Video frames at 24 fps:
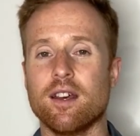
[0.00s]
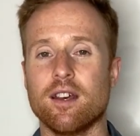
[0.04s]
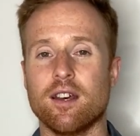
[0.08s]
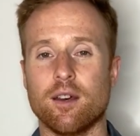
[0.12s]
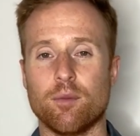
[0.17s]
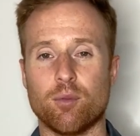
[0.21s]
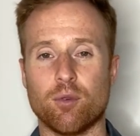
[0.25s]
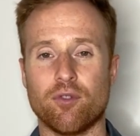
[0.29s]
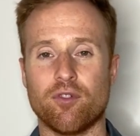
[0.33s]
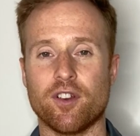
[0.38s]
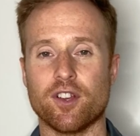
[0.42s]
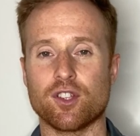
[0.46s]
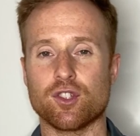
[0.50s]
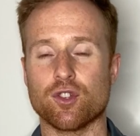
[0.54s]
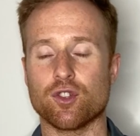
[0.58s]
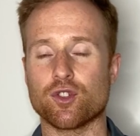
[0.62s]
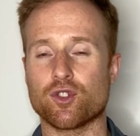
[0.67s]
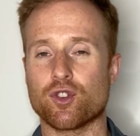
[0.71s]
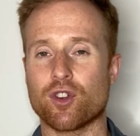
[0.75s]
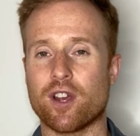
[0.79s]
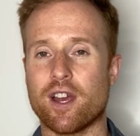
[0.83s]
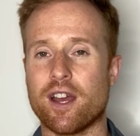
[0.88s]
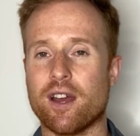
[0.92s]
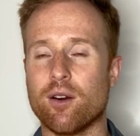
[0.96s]
A professional
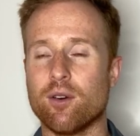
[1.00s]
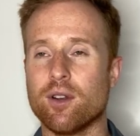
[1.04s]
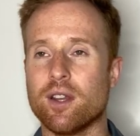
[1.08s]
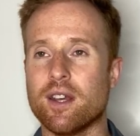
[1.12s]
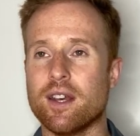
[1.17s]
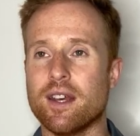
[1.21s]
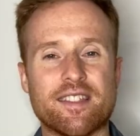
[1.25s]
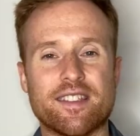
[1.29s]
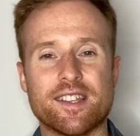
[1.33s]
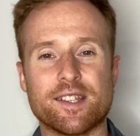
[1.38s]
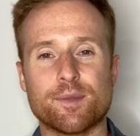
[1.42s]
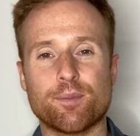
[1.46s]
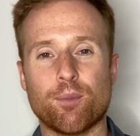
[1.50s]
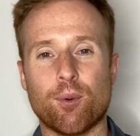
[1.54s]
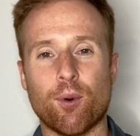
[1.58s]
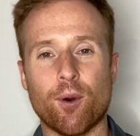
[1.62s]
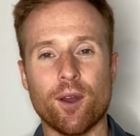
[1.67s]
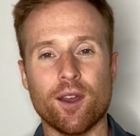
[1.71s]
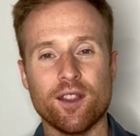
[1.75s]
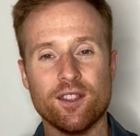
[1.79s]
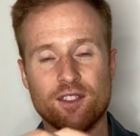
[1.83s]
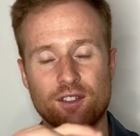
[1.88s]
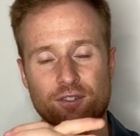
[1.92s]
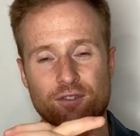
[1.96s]
tryout. At this
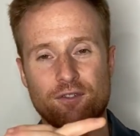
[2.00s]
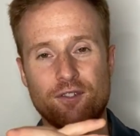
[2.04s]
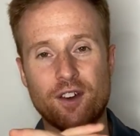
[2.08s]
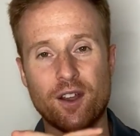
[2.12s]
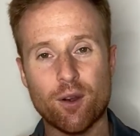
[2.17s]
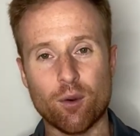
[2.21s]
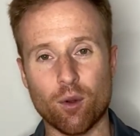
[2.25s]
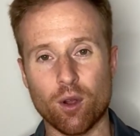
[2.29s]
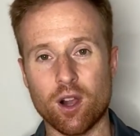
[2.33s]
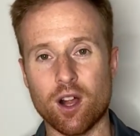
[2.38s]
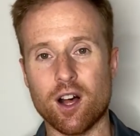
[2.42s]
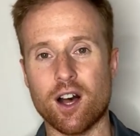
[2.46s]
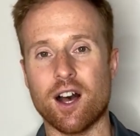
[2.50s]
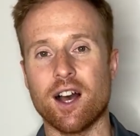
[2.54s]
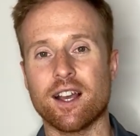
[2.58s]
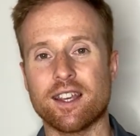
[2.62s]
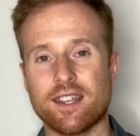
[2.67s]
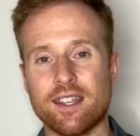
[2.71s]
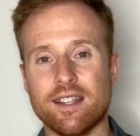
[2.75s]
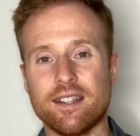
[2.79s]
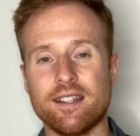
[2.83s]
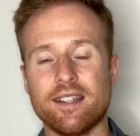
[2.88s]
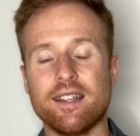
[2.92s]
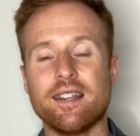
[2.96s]
point, the Federal
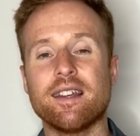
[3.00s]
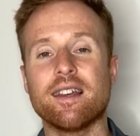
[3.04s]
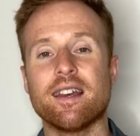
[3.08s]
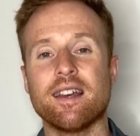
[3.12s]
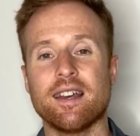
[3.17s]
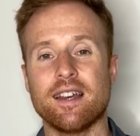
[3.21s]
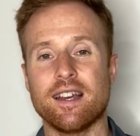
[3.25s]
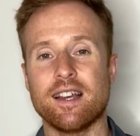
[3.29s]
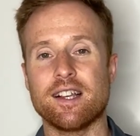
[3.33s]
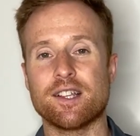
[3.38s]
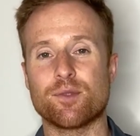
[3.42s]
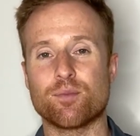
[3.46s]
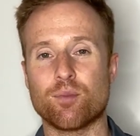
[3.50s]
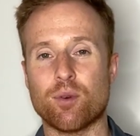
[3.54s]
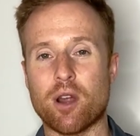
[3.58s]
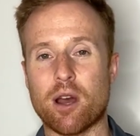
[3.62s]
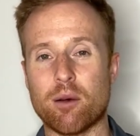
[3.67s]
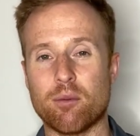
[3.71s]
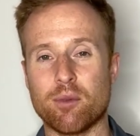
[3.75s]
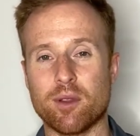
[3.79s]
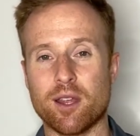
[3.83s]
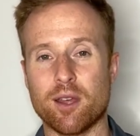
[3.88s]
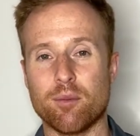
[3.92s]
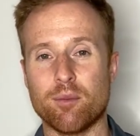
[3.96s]
Hockey League is
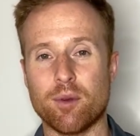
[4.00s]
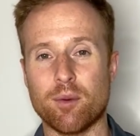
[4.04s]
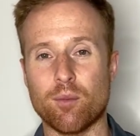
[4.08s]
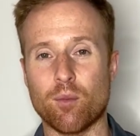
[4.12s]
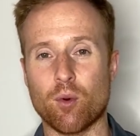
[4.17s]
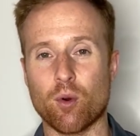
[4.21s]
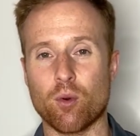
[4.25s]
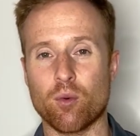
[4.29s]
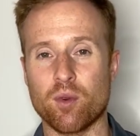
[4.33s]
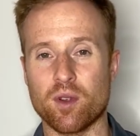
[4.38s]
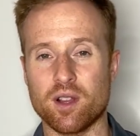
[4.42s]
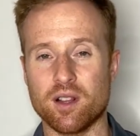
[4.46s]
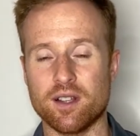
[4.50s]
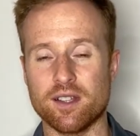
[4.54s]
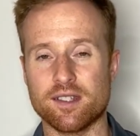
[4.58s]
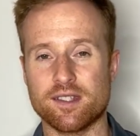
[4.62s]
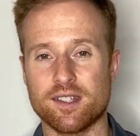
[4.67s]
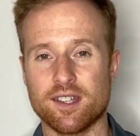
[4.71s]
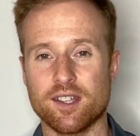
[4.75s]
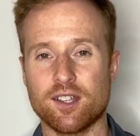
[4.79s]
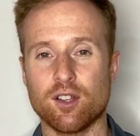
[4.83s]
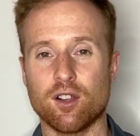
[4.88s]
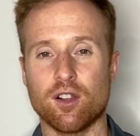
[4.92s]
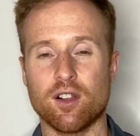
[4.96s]
probably a bit more
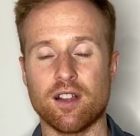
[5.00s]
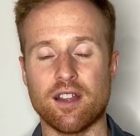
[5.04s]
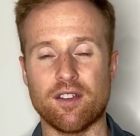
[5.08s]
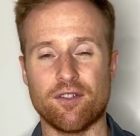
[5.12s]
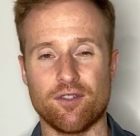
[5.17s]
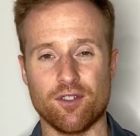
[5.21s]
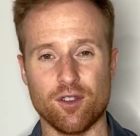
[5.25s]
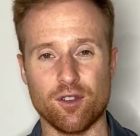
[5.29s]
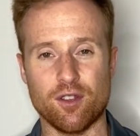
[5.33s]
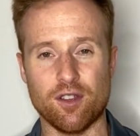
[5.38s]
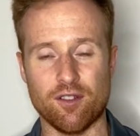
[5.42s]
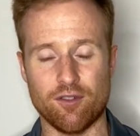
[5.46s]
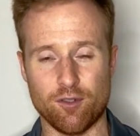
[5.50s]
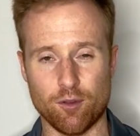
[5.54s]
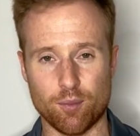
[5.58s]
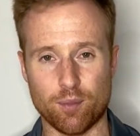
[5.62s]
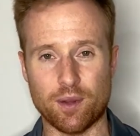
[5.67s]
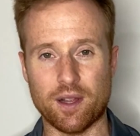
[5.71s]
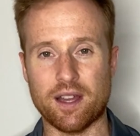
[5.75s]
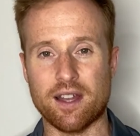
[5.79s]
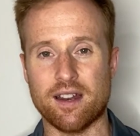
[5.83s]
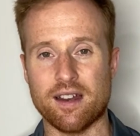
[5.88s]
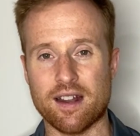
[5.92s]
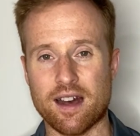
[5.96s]
realistic. If you
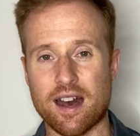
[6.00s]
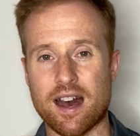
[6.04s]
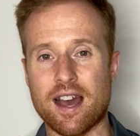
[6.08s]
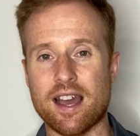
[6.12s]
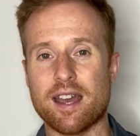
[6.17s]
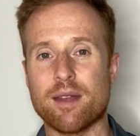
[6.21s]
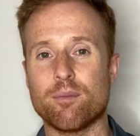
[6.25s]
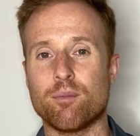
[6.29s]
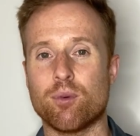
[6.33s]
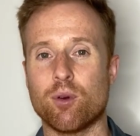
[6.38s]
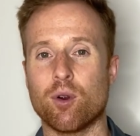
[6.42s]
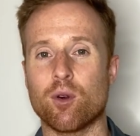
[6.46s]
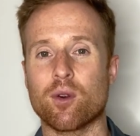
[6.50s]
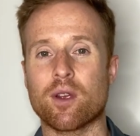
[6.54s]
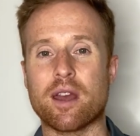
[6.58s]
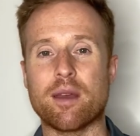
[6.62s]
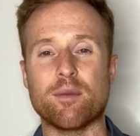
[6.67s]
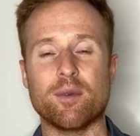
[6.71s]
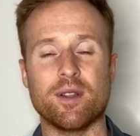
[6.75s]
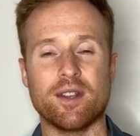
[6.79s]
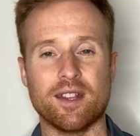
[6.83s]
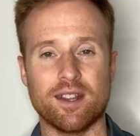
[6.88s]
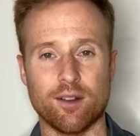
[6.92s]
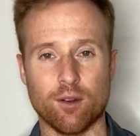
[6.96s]
played in a high-end
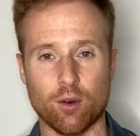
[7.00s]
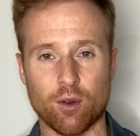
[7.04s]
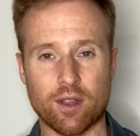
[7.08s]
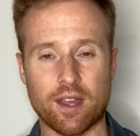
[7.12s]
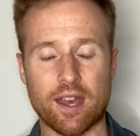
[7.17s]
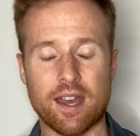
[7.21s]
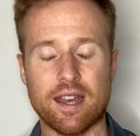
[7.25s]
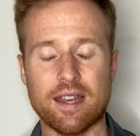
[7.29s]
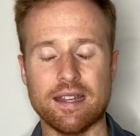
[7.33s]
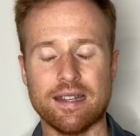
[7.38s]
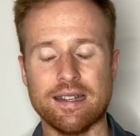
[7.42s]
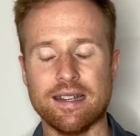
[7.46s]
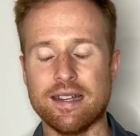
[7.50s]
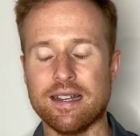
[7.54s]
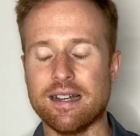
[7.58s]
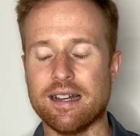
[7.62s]
program, you did okay.